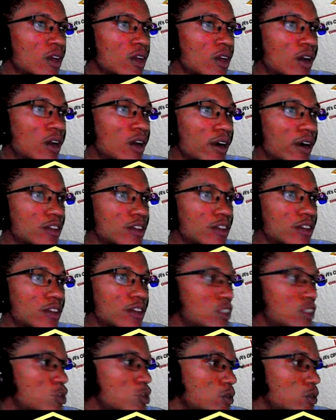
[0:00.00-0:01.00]
Alright, so
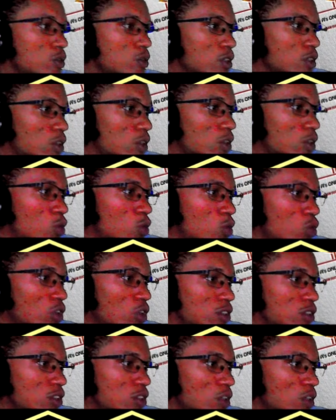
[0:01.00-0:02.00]
this word will go
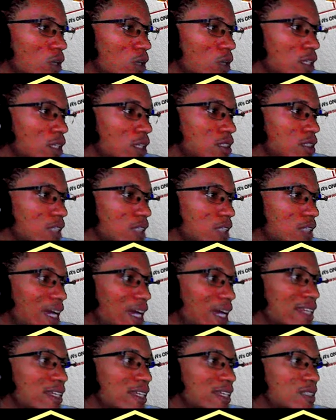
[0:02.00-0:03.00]
onto our list, and
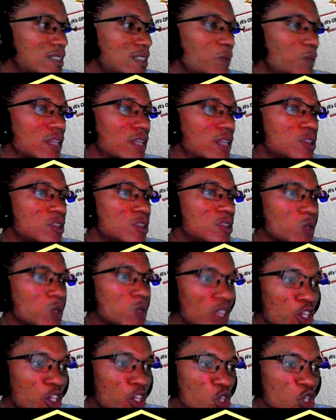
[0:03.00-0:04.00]
they spelled it with a
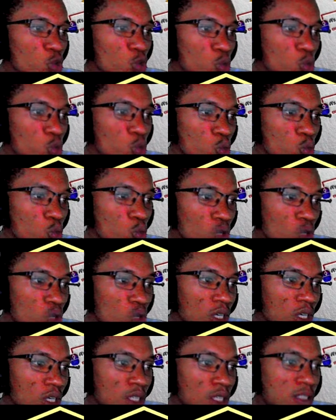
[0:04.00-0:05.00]
U,
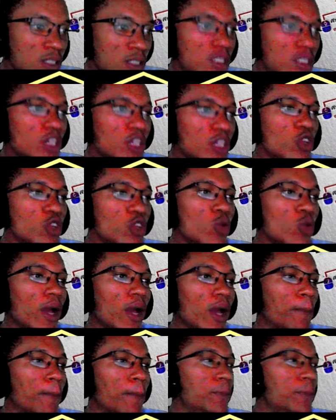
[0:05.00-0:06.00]

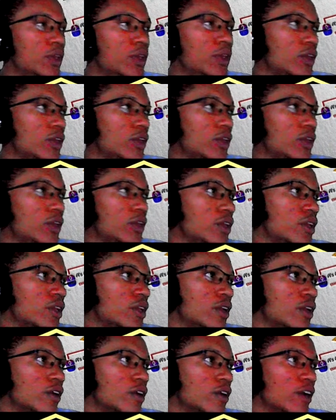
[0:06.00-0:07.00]
C-U-M-P,
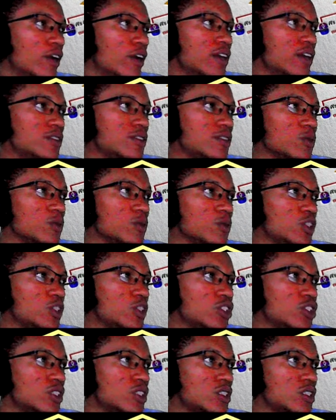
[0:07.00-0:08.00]
right, which
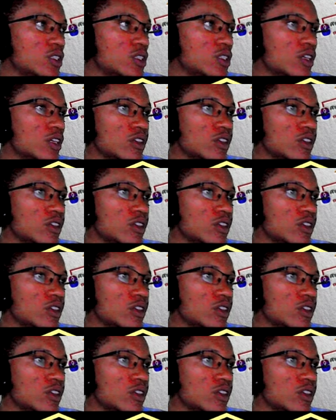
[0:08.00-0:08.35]
is not